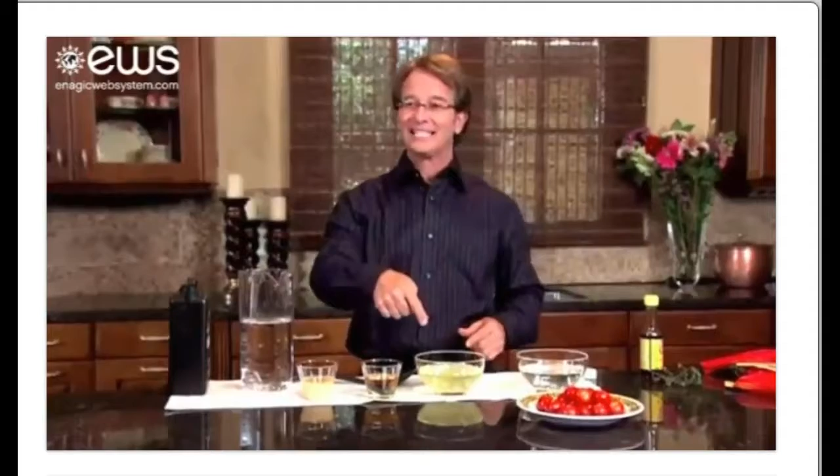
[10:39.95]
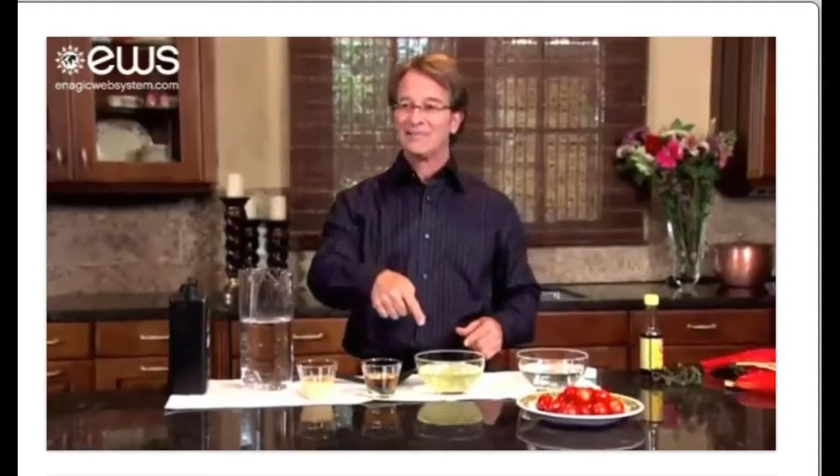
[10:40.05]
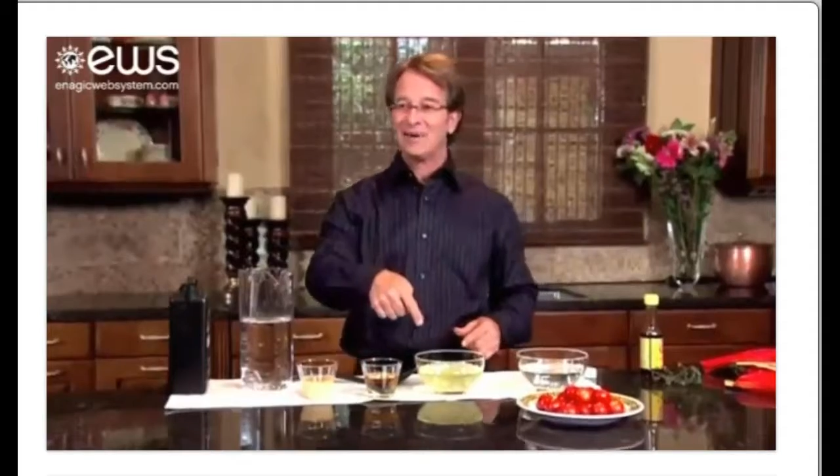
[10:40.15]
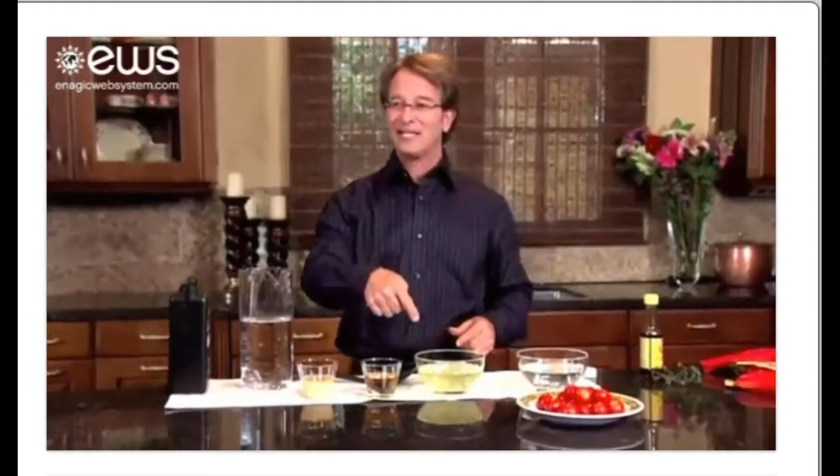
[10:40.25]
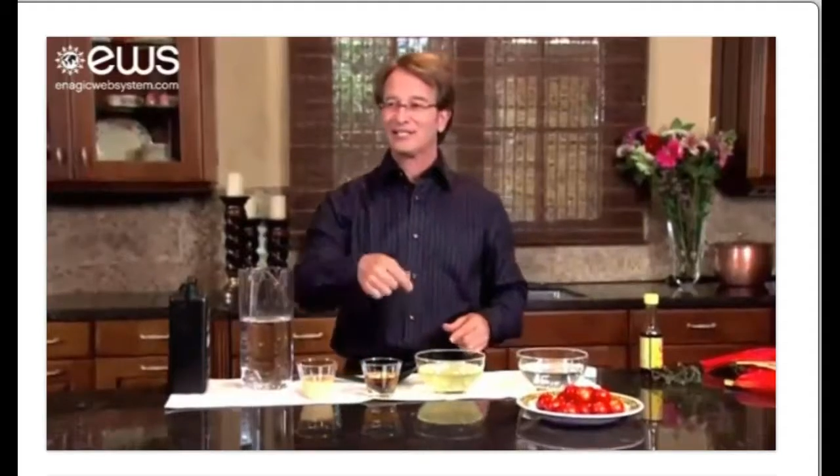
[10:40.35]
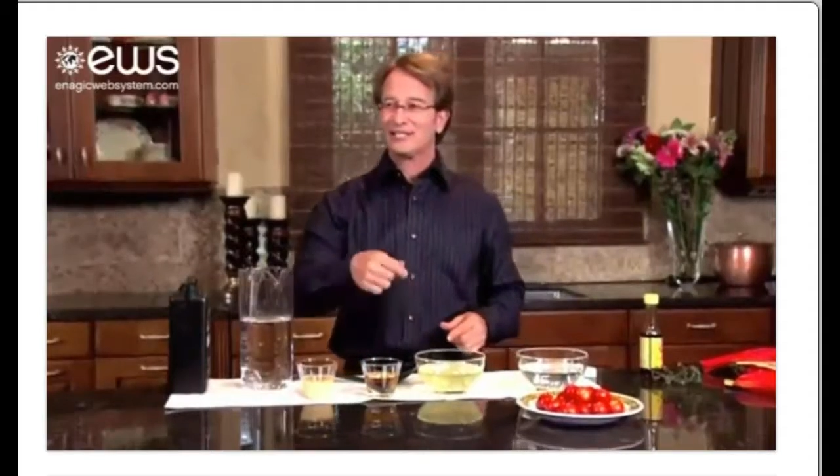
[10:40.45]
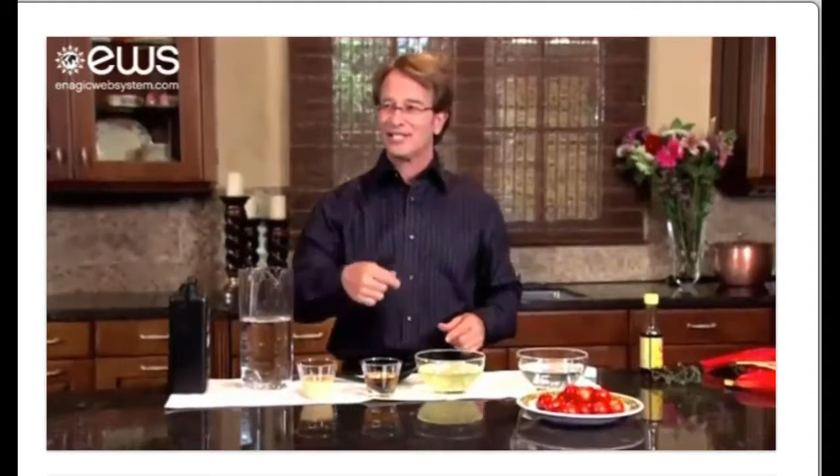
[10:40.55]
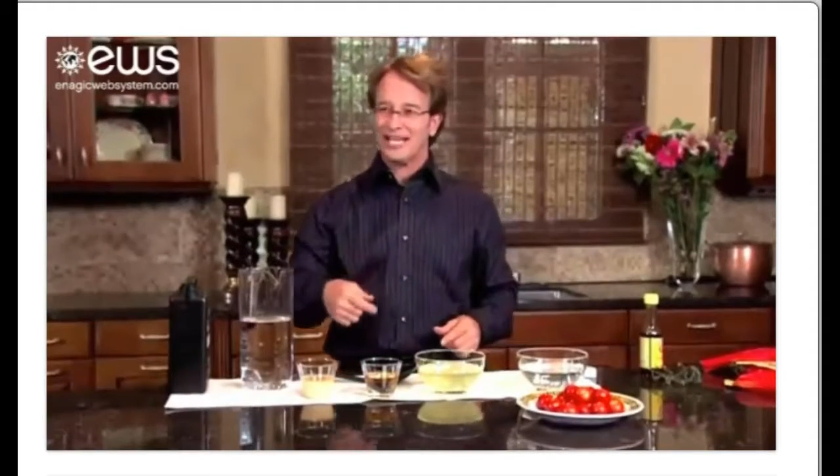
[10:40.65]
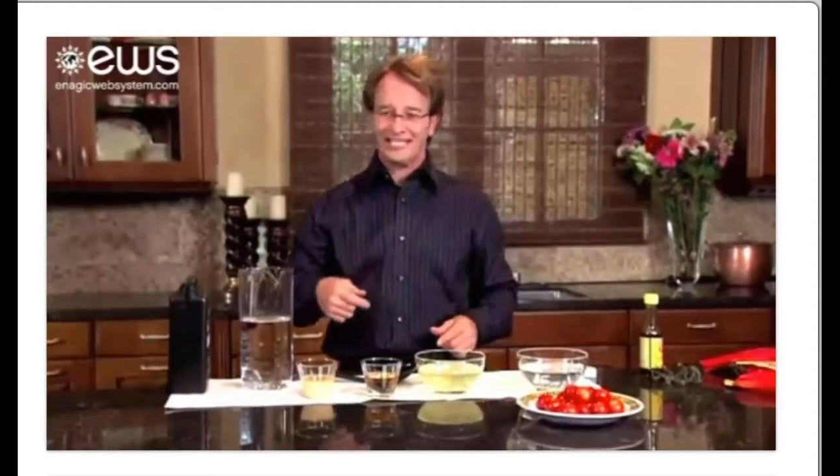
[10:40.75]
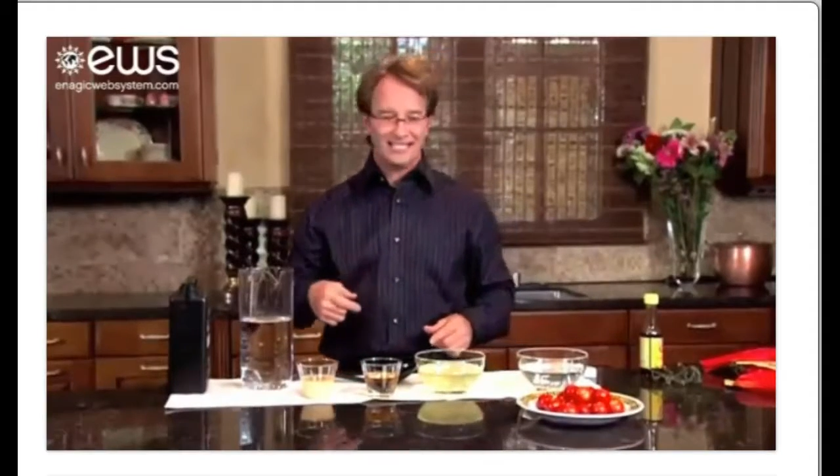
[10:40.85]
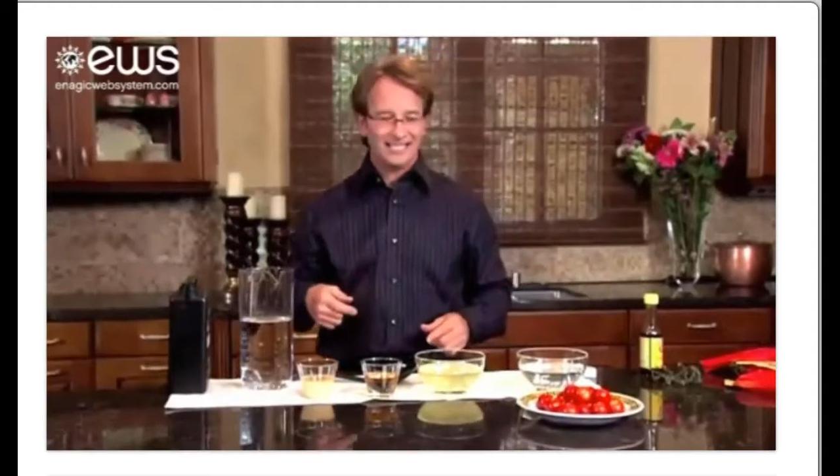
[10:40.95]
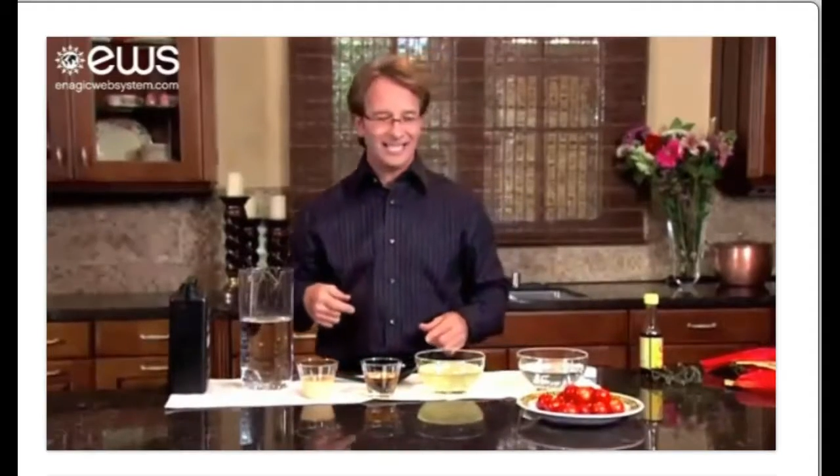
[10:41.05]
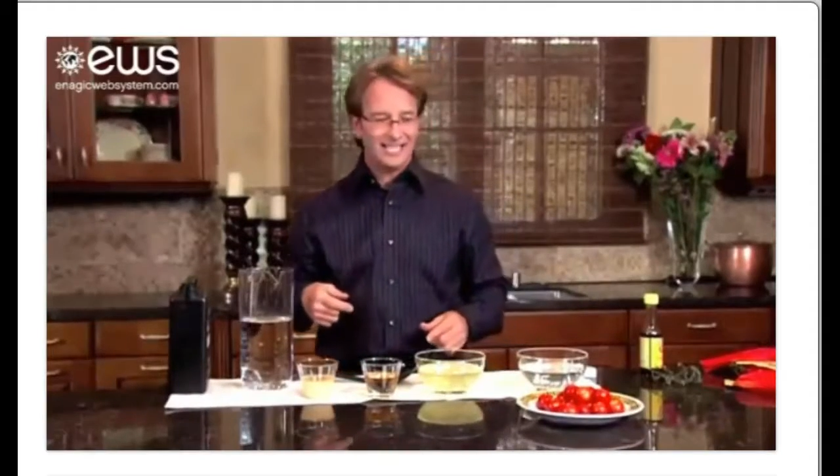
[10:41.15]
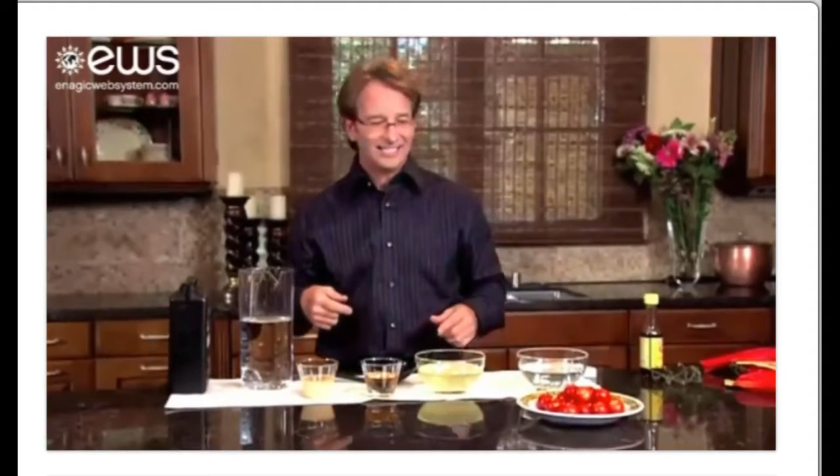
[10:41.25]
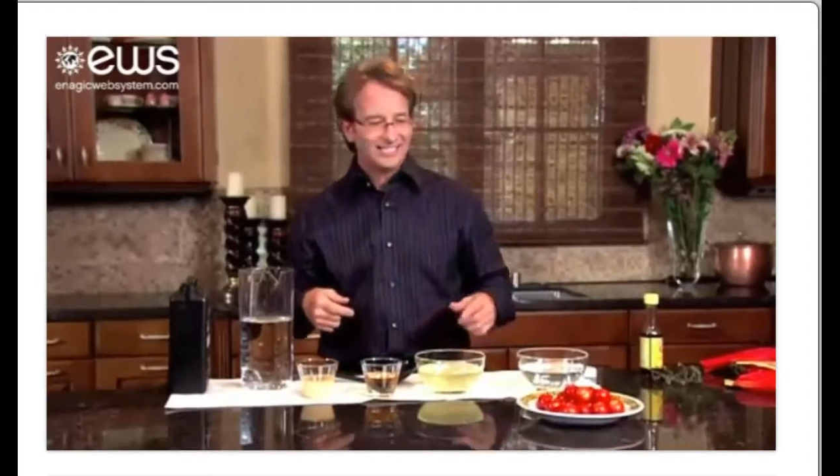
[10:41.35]
tomatoes that I didn't
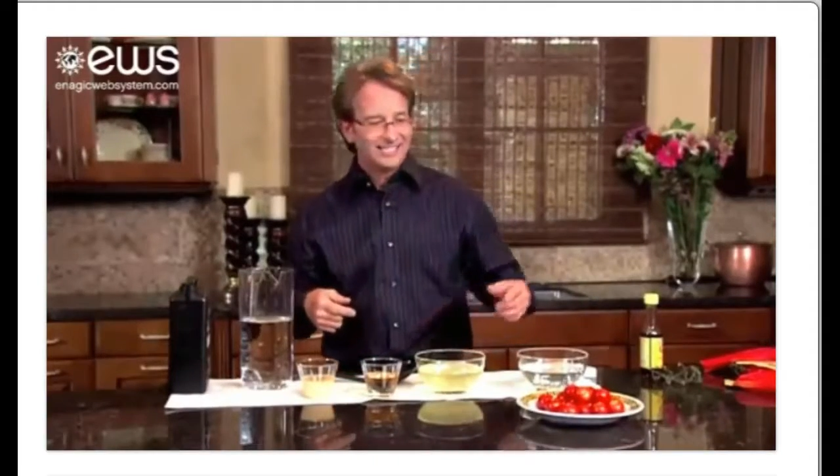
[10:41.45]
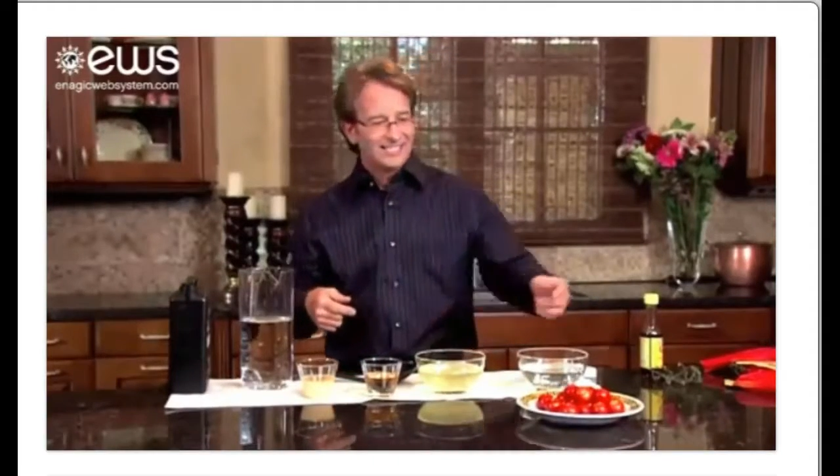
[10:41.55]
like.